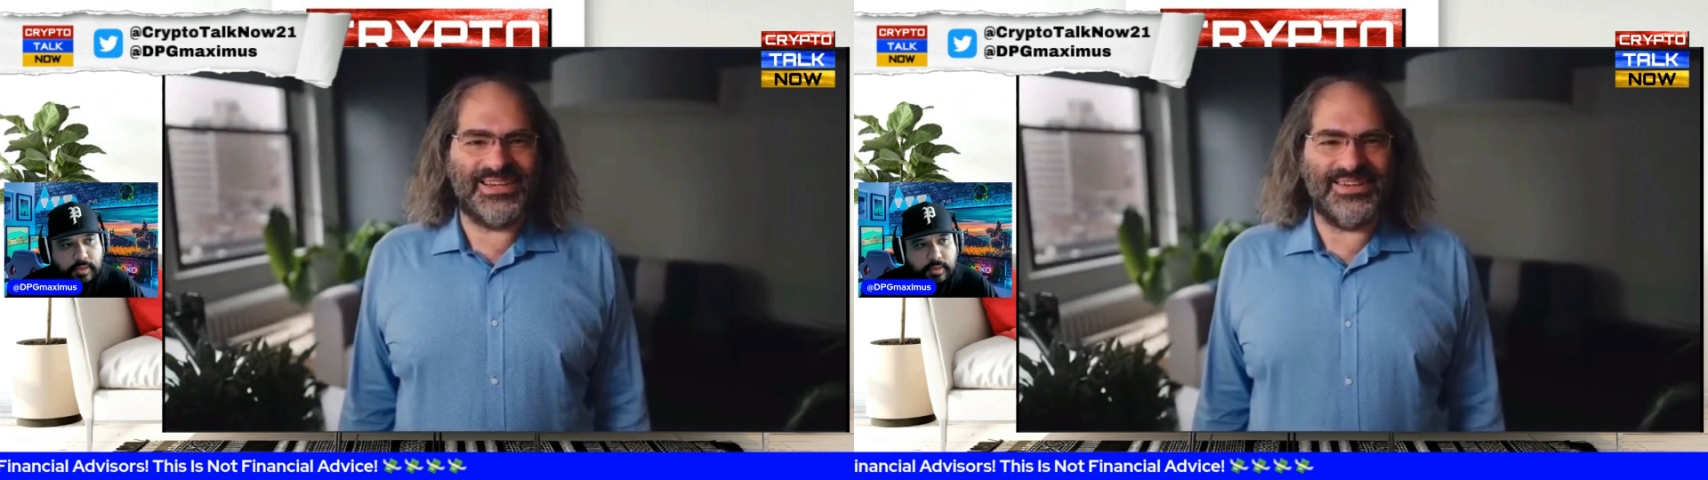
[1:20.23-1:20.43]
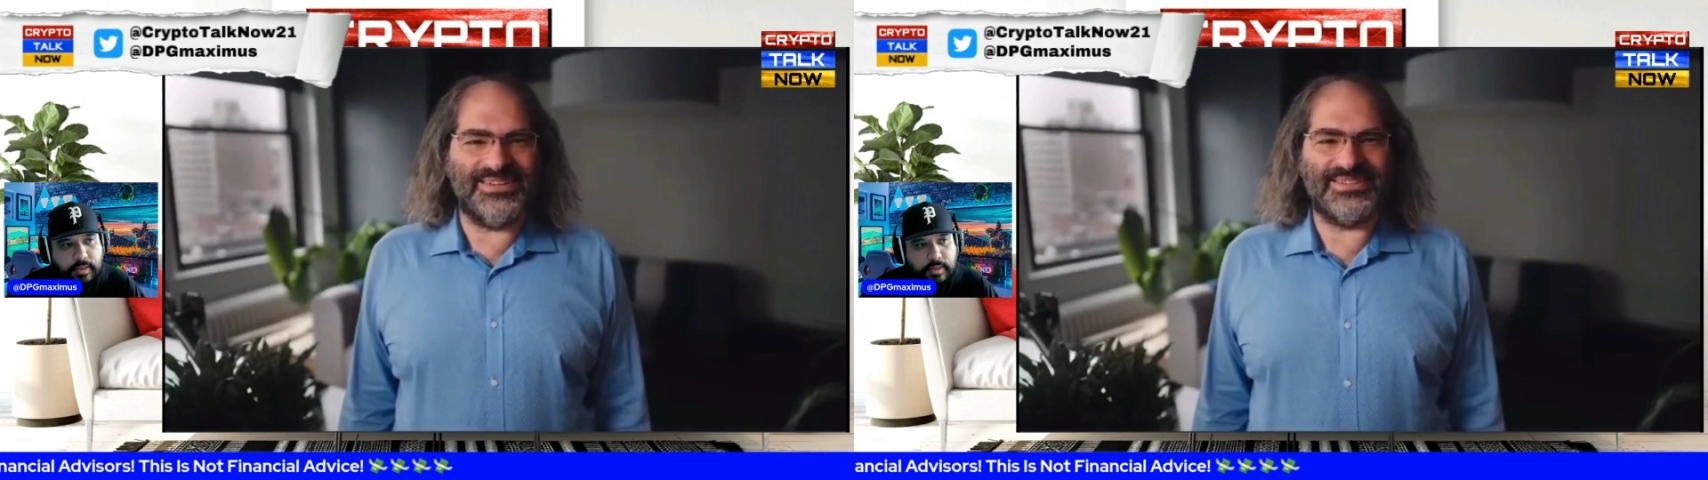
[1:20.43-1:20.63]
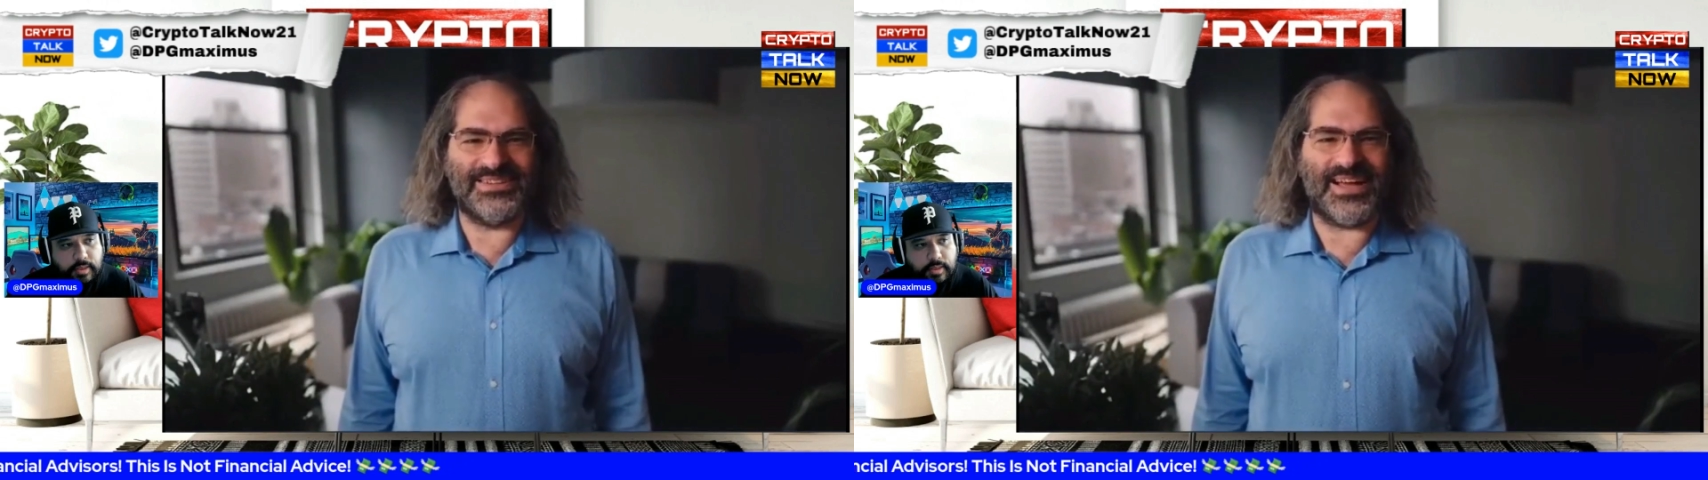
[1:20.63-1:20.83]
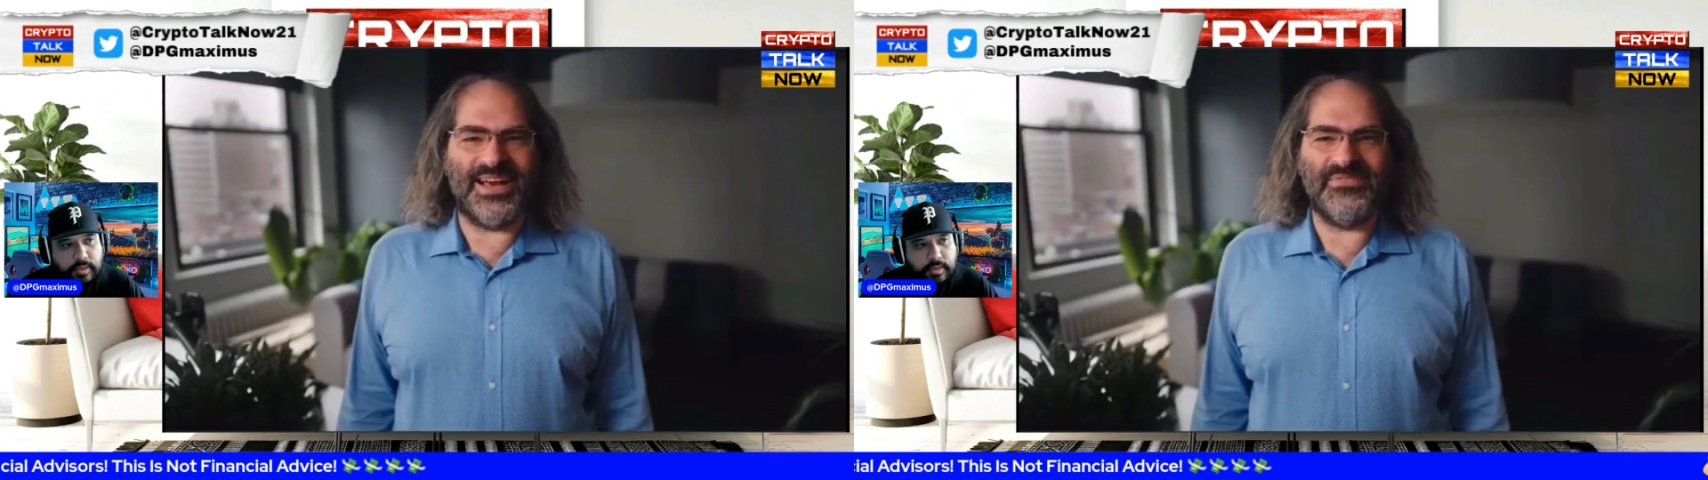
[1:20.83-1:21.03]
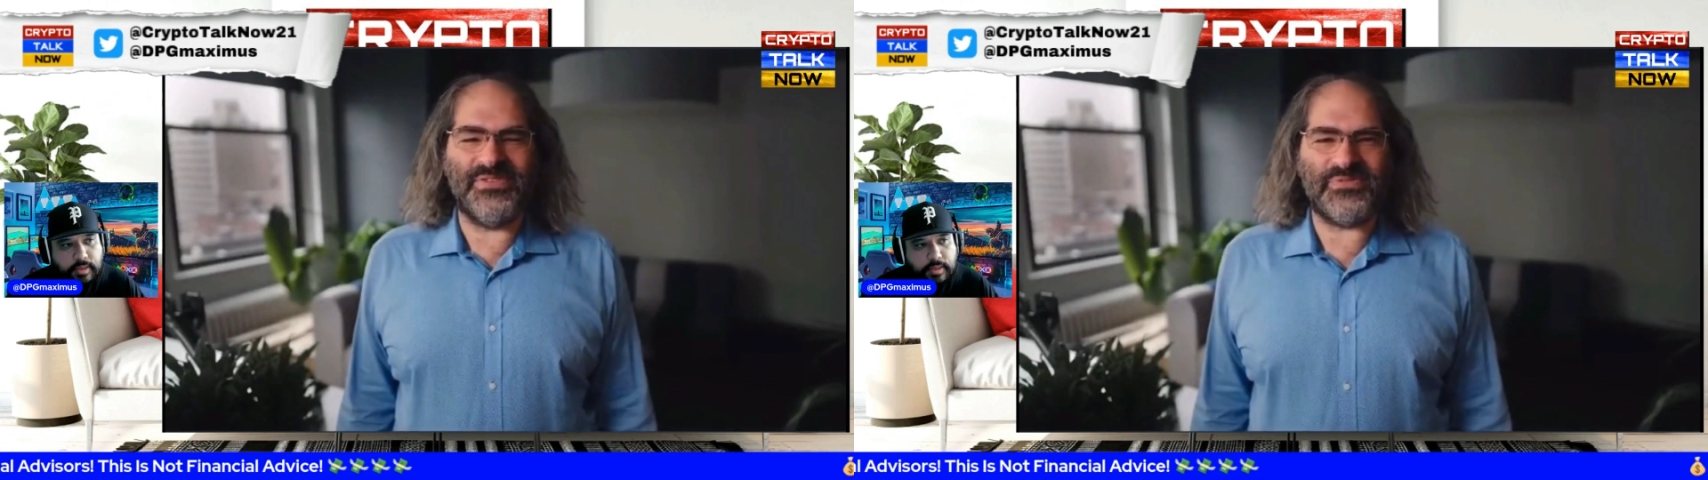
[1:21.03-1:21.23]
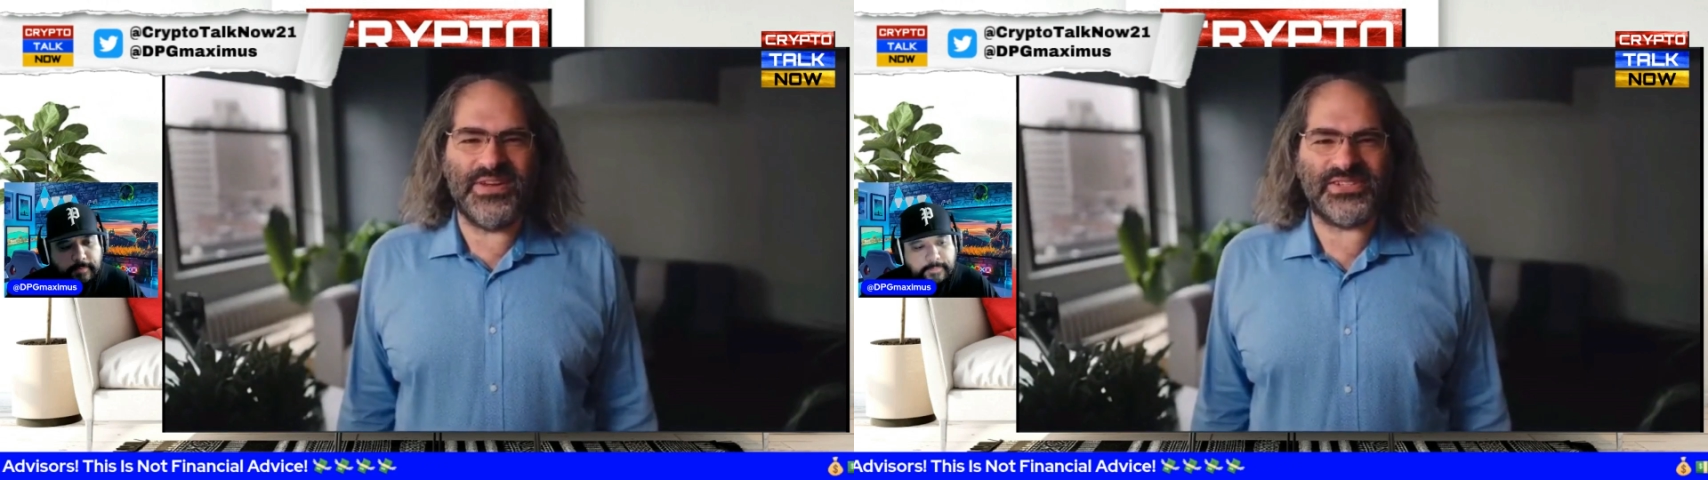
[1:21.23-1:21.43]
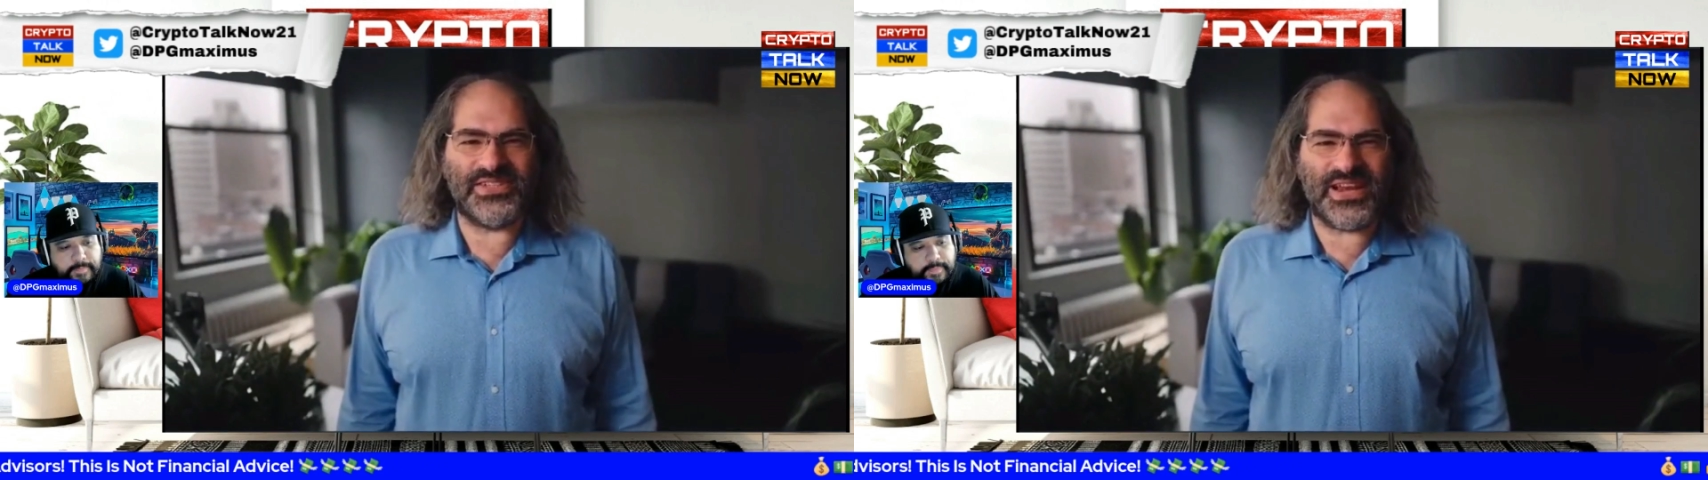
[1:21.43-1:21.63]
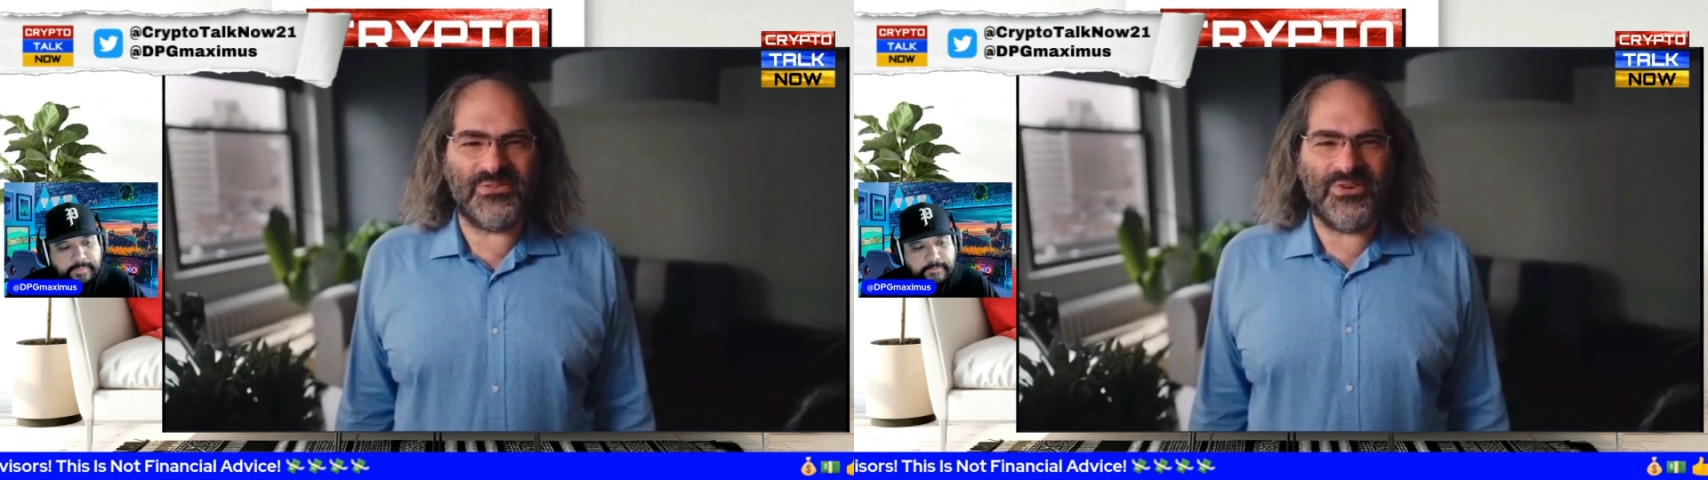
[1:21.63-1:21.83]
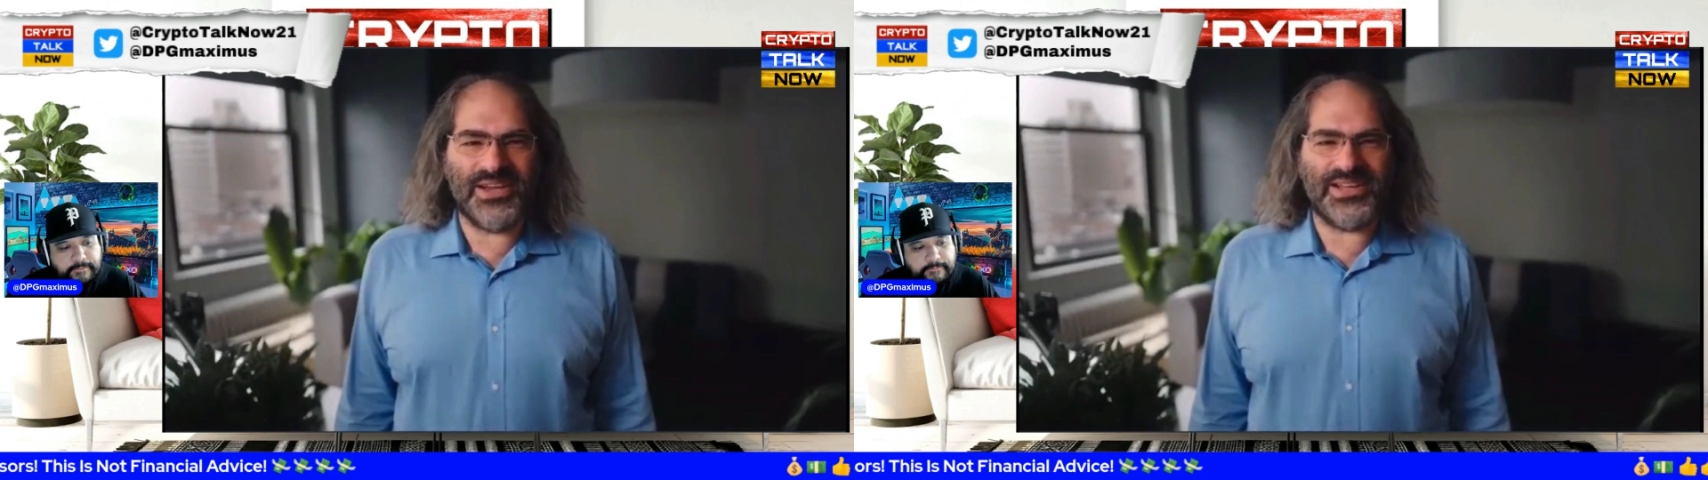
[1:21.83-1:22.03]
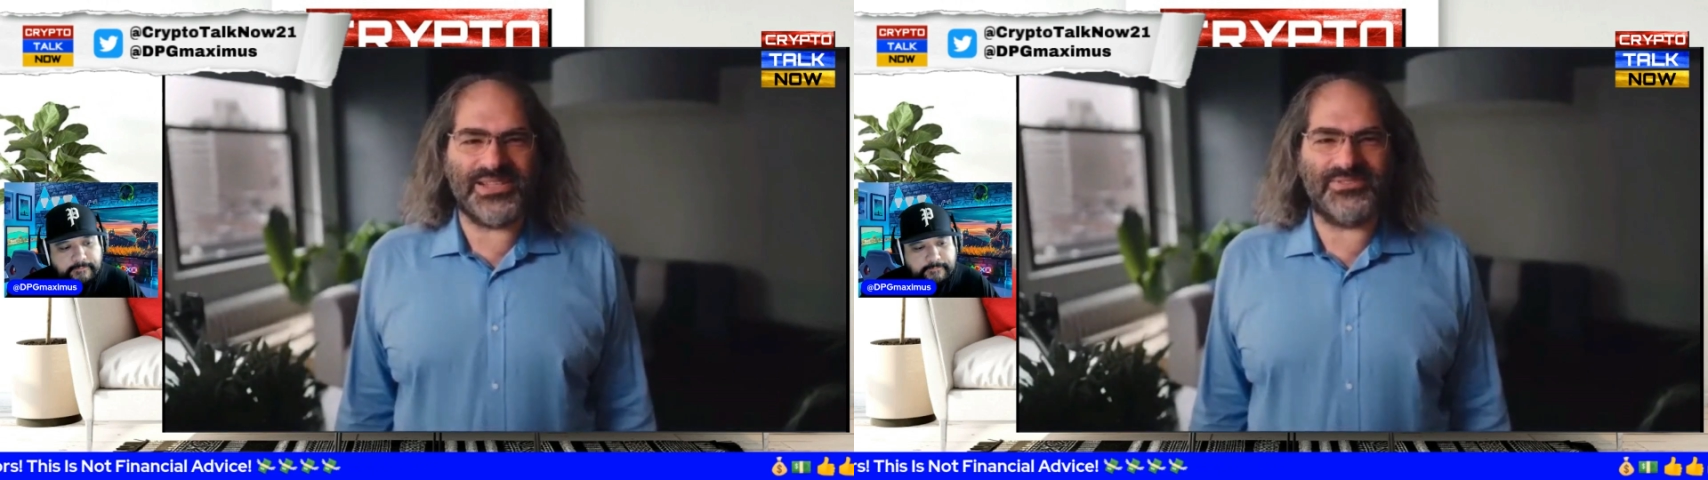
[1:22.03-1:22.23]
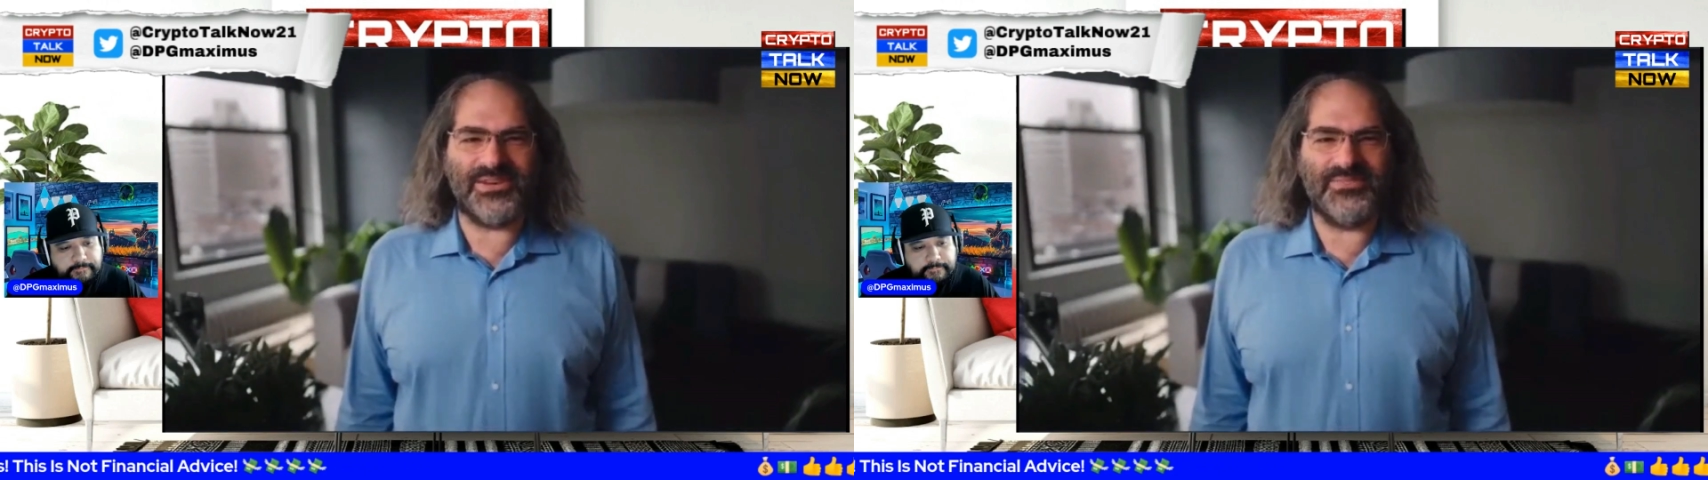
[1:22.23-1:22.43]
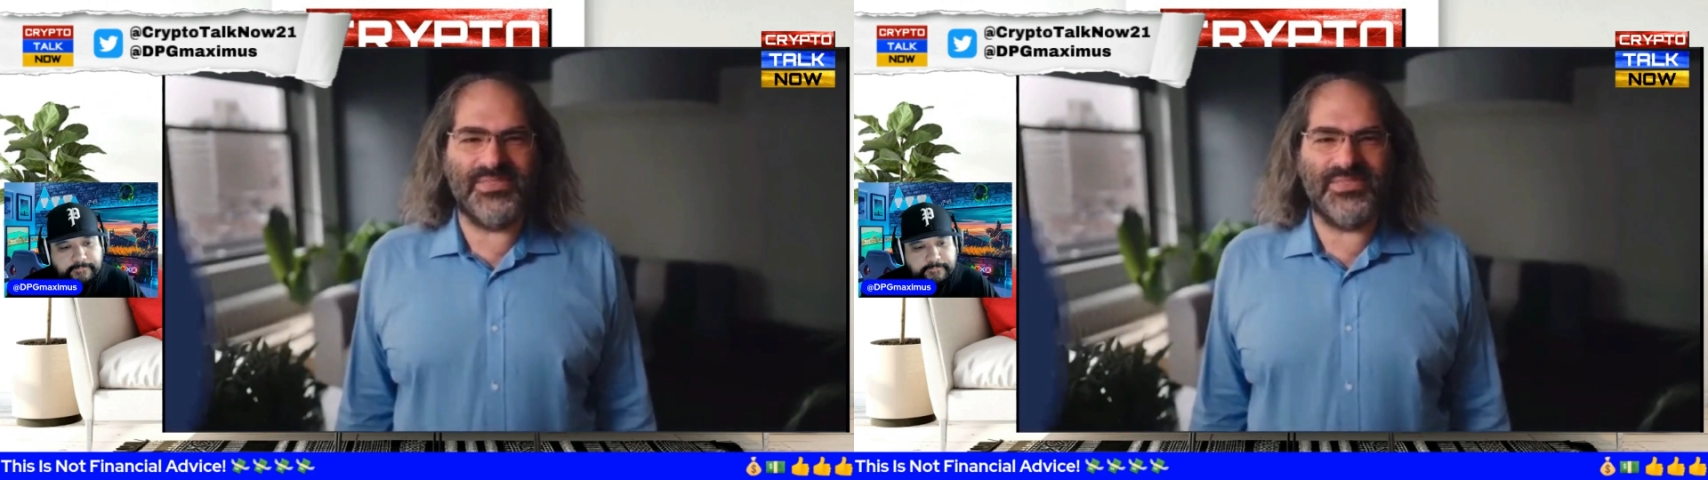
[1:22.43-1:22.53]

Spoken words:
you know, the kind of information that I want into